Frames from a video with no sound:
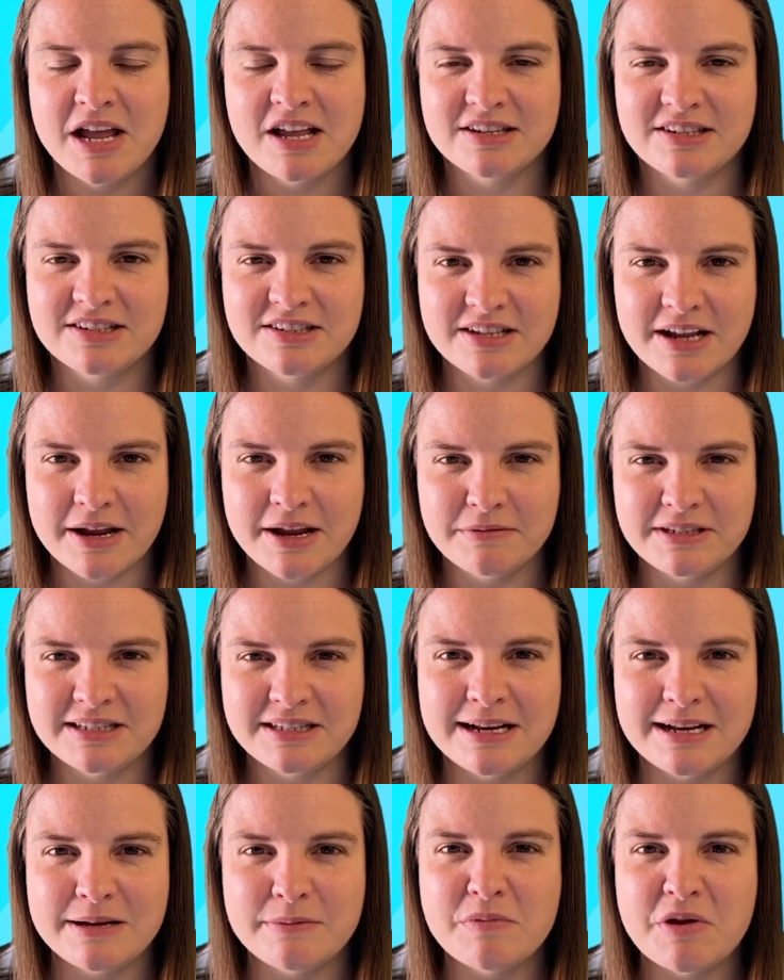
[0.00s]
Stones
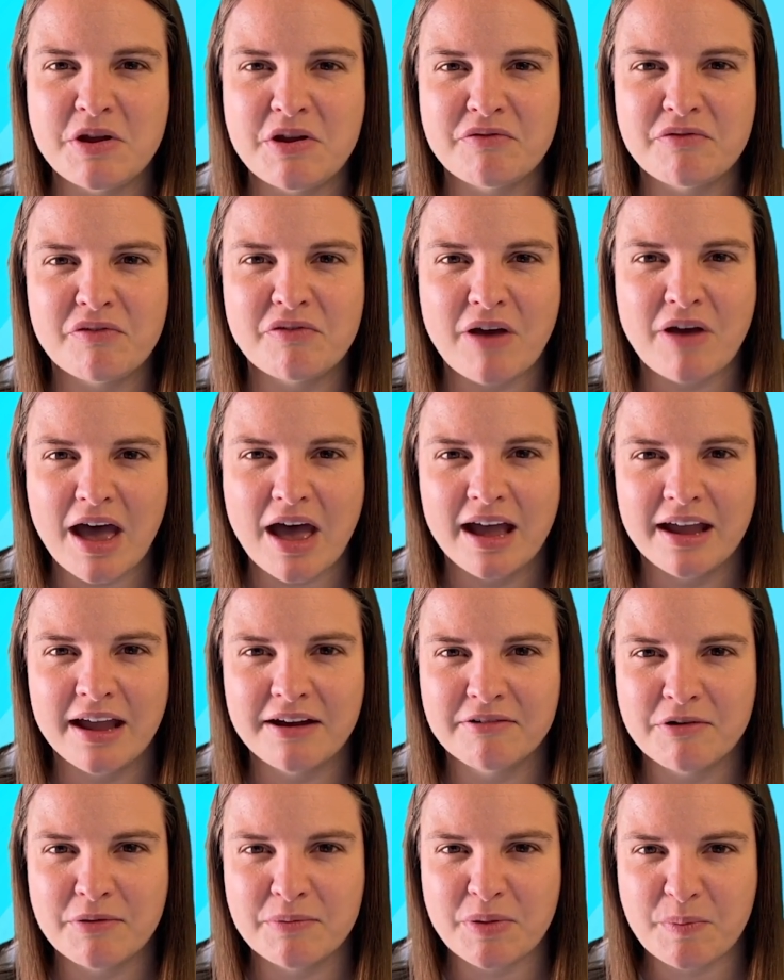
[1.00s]
did move
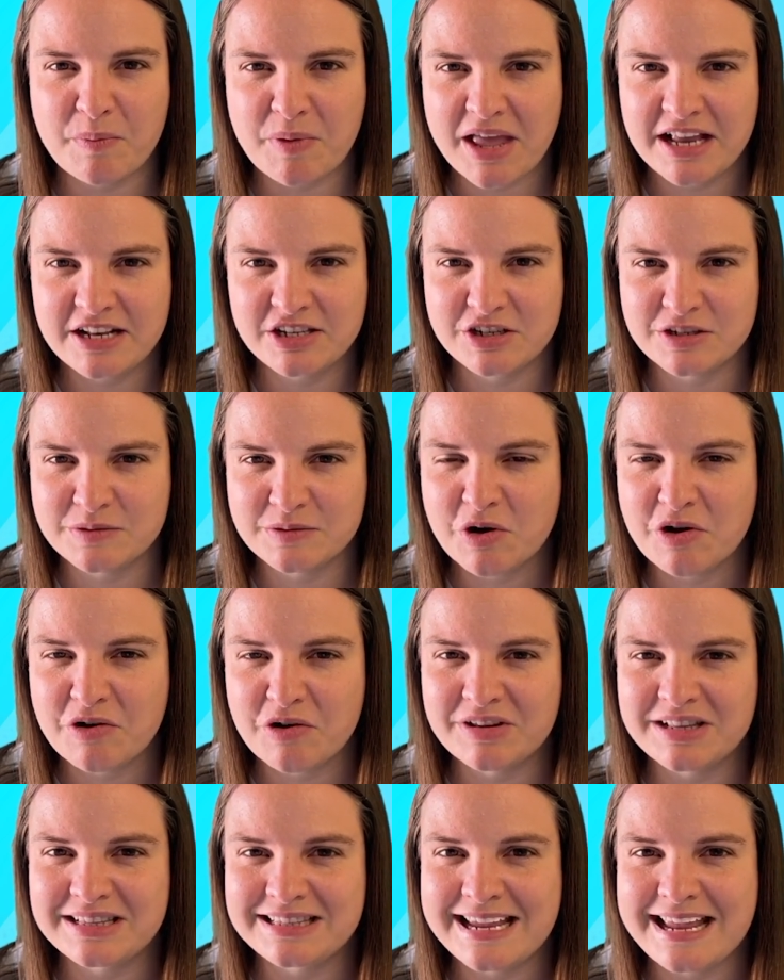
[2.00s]
higher up the pitch as more
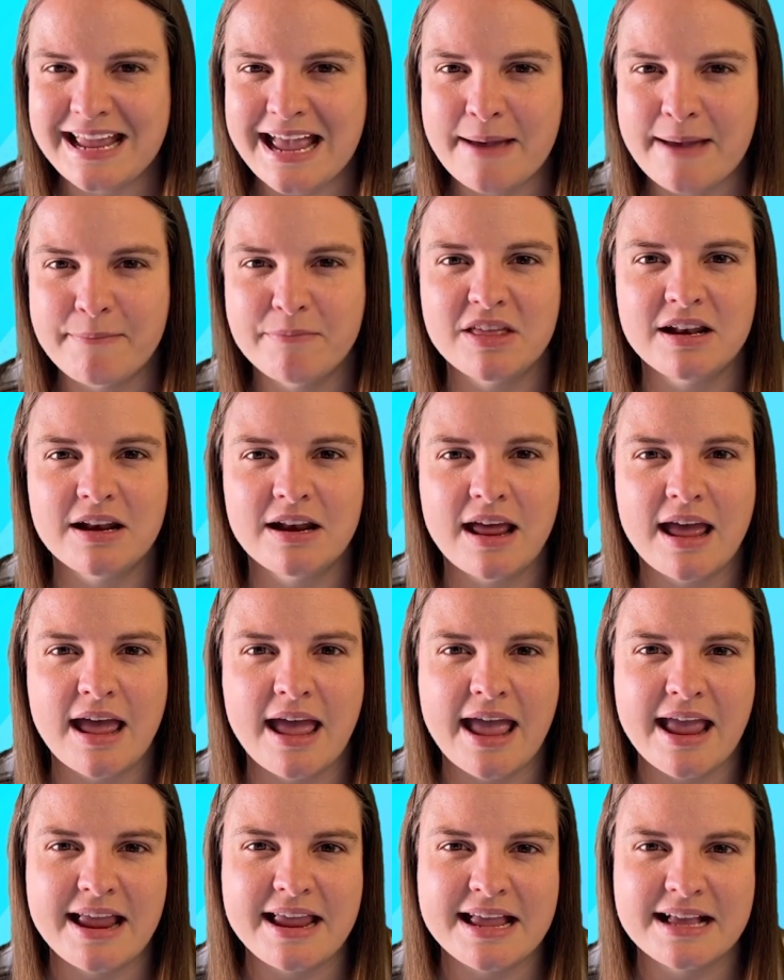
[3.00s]
of a DM than
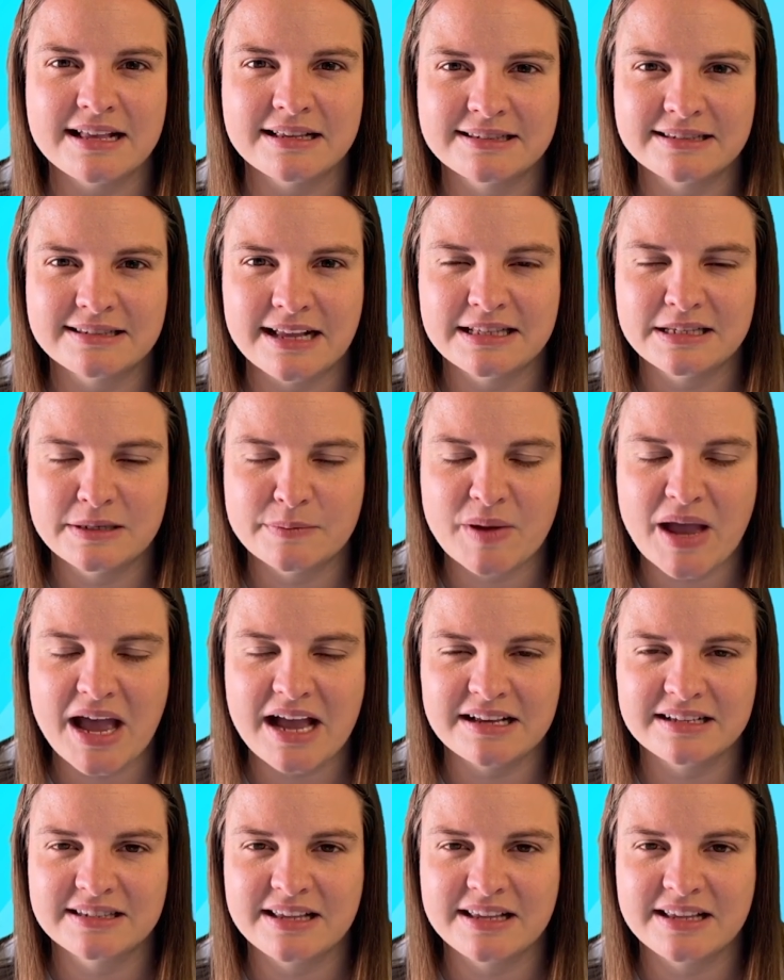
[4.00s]
a centre-back.